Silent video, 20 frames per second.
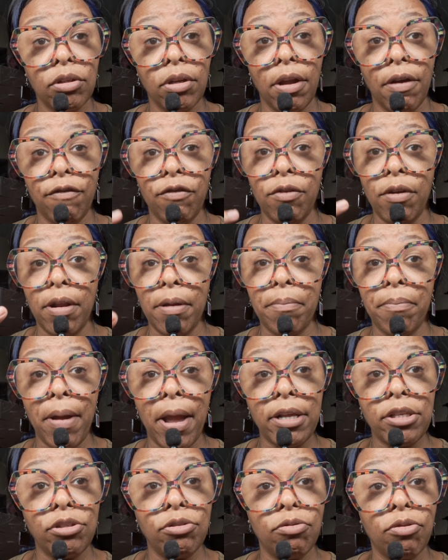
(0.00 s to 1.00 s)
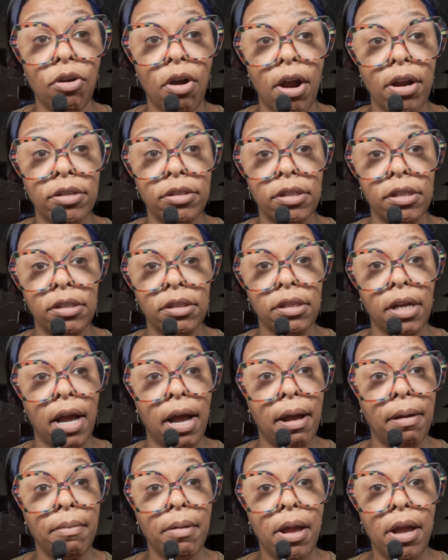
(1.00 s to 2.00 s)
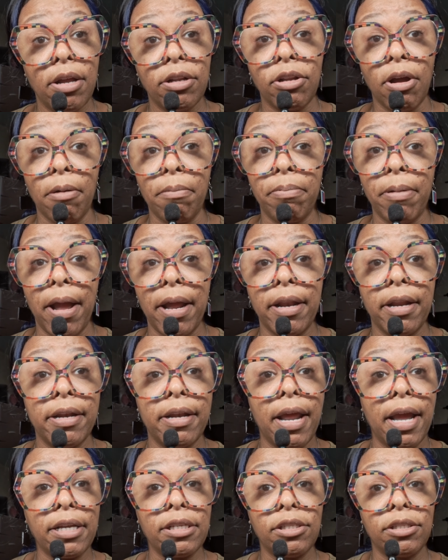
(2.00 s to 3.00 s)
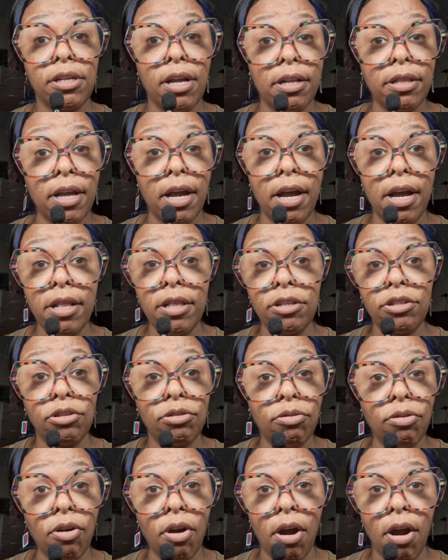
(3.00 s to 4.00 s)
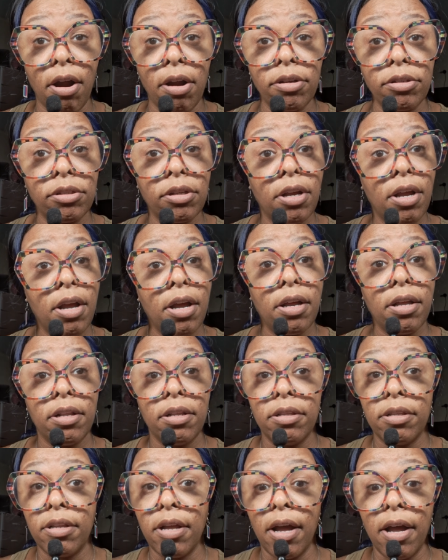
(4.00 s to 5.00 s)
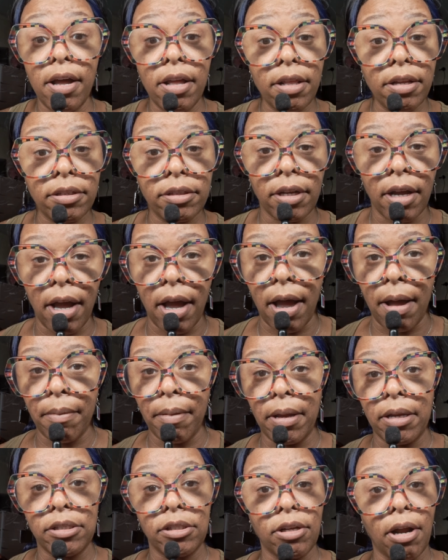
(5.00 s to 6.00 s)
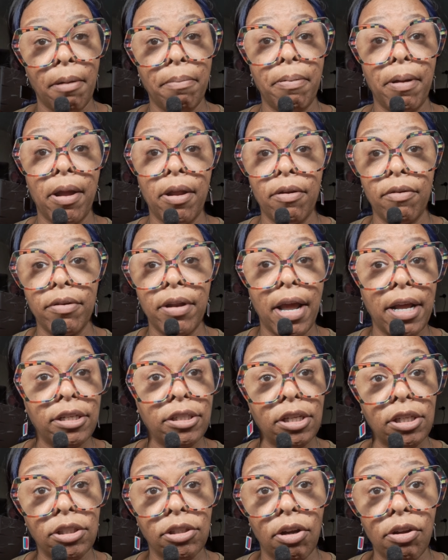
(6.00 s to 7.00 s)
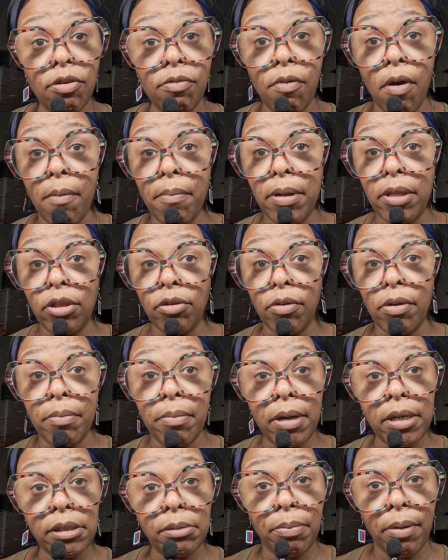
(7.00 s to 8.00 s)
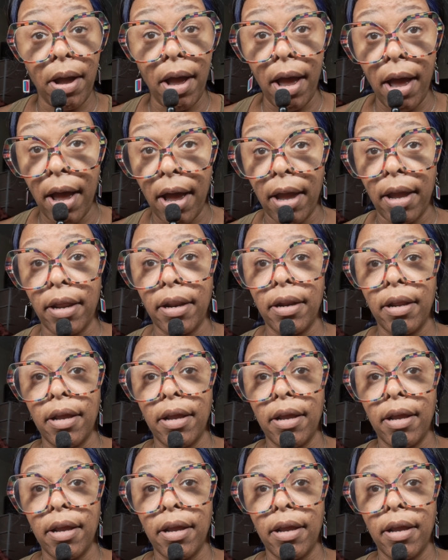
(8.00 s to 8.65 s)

If you didn't pay two cards this time, don't pay the other two cards the other time, and start paying on that just so you won't be 3 months behind.